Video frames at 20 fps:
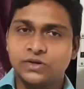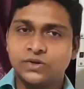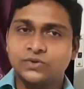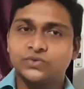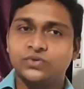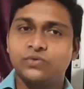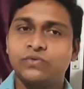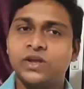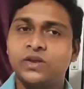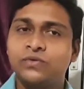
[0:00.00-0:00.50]

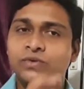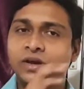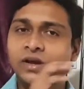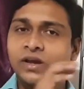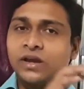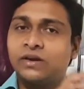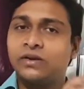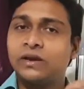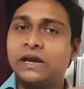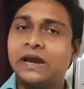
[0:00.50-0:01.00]
So when we are
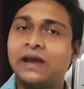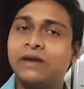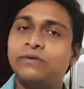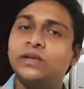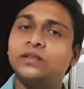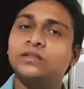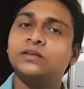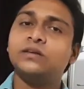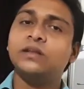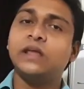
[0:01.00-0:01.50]

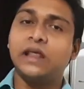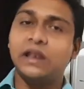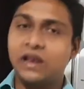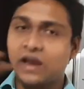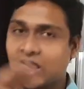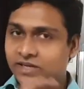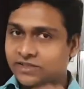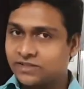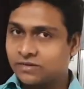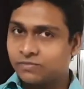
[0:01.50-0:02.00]
having the
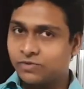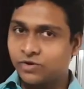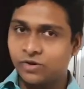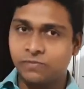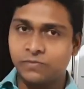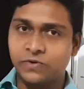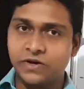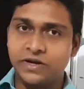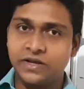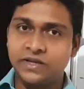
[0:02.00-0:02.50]
large number
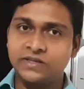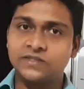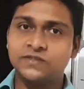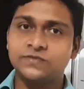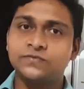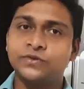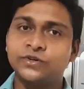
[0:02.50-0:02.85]
of readings,